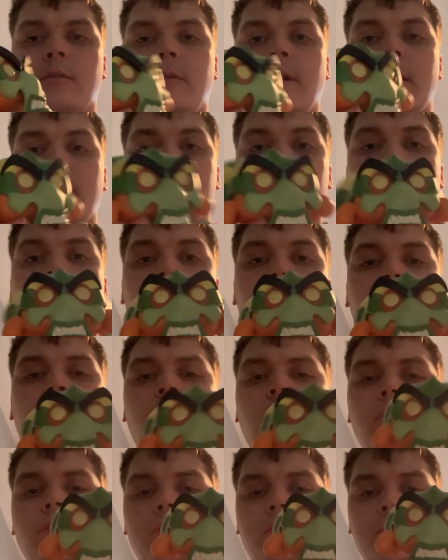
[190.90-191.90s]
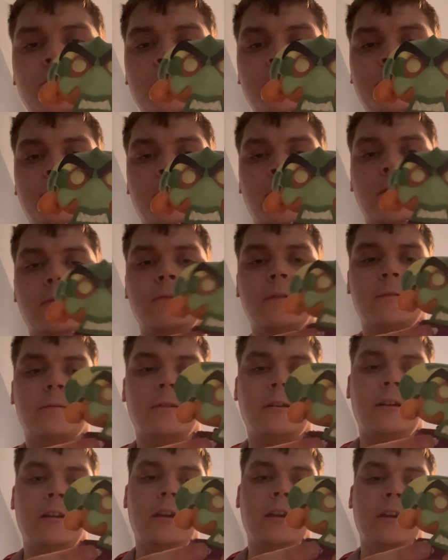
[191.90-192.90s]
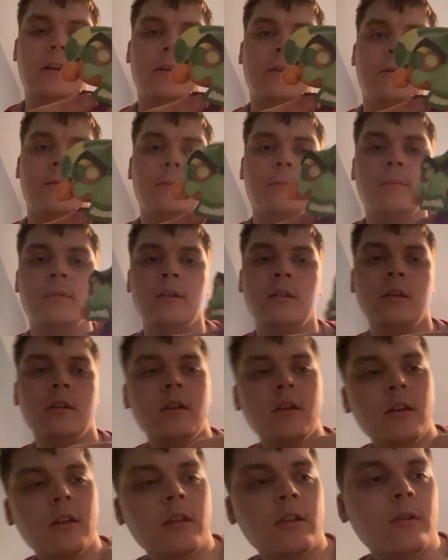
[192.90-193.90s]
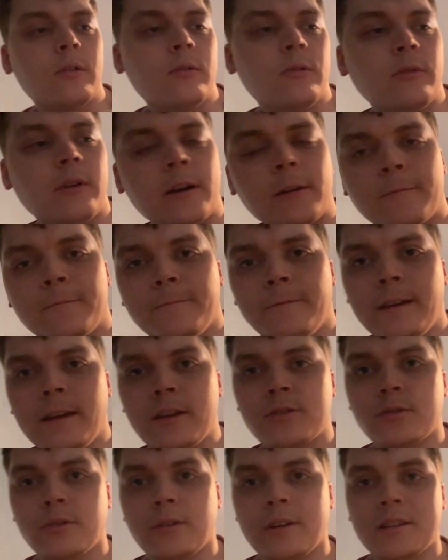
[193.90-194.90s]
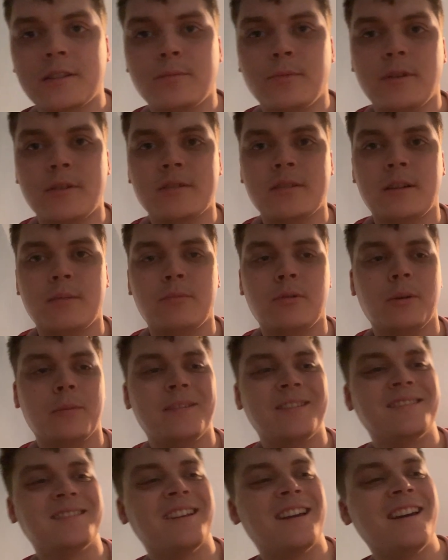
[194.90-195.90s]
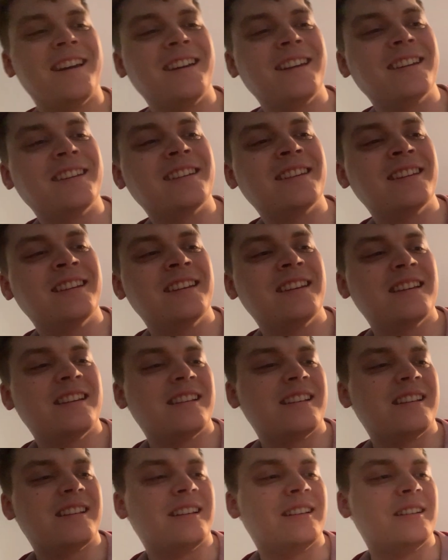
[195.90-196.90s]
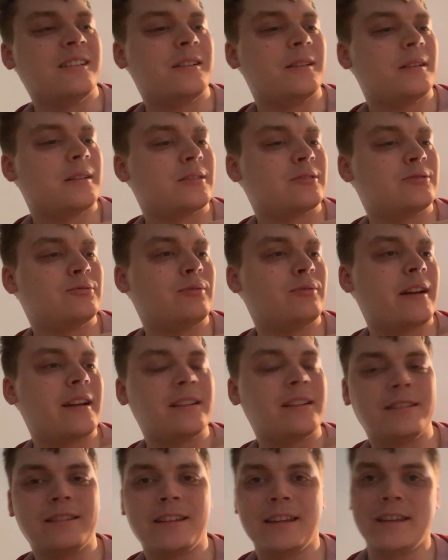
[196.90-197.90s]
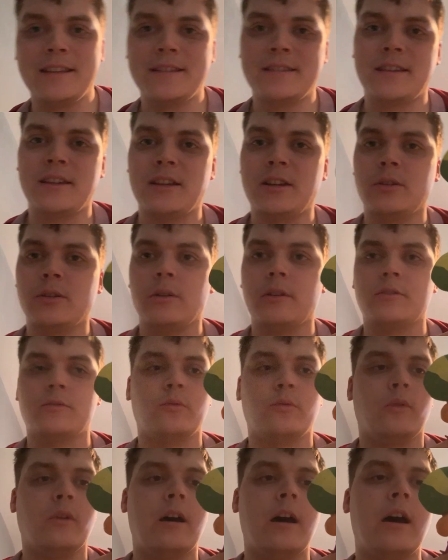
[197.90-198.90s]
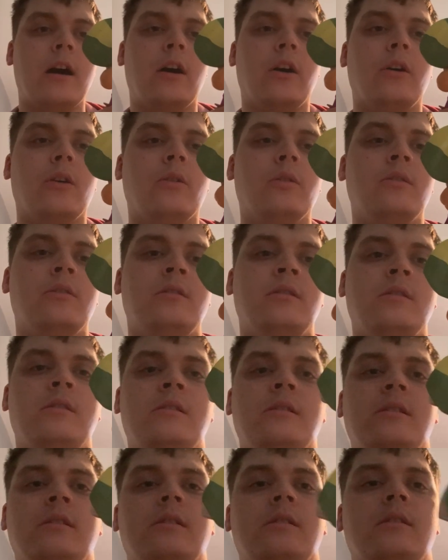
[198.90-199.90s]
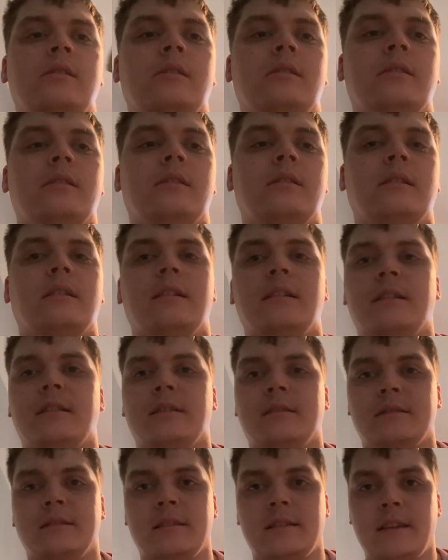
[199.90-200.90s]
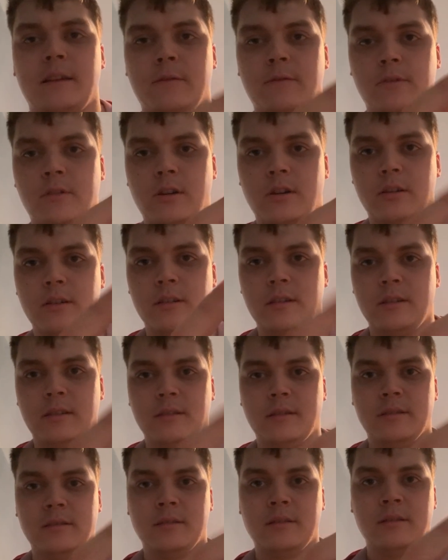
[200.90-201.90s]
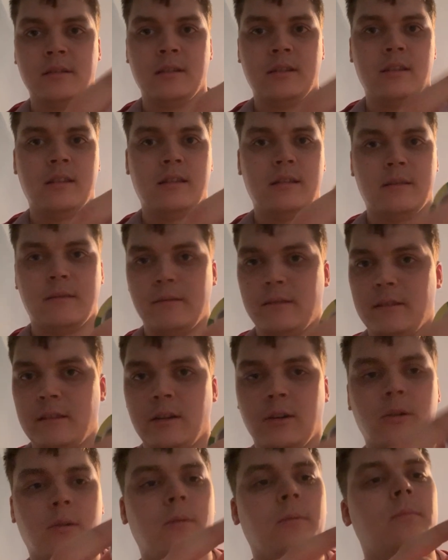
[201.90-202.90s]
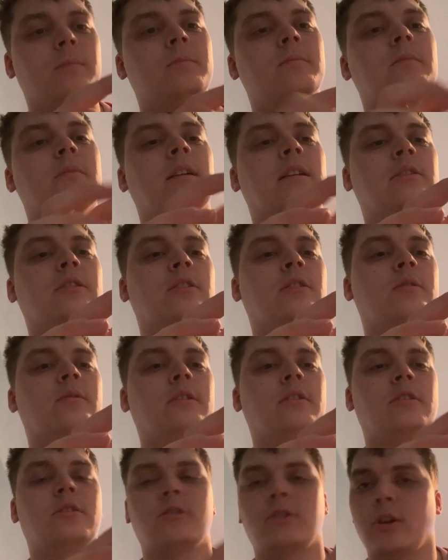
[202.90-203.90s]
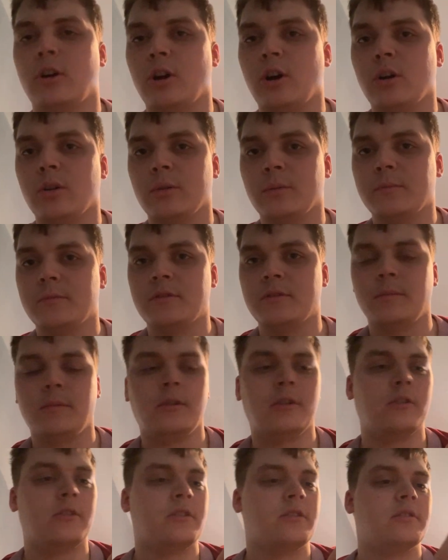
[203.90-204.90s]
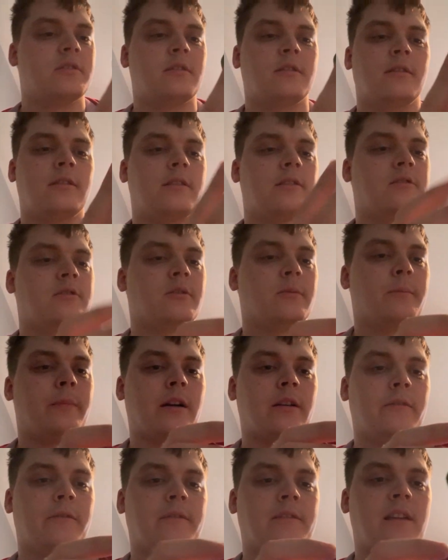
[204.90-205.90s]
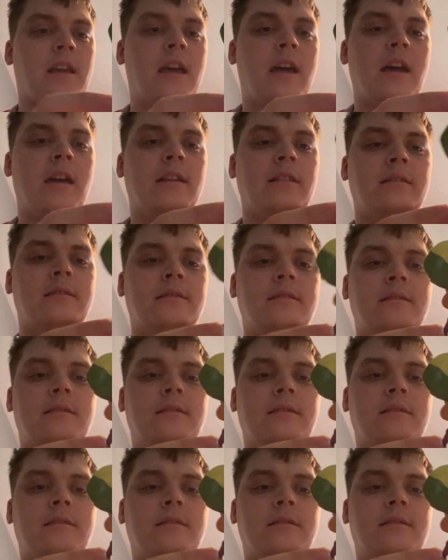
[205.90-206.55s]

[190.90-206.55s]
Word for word: the right colours, perfect for him. Right facial expression, I'd probably say. Great detail as well. And he even got his little, I don't know what you call him, to be honest, the things on the back of his head.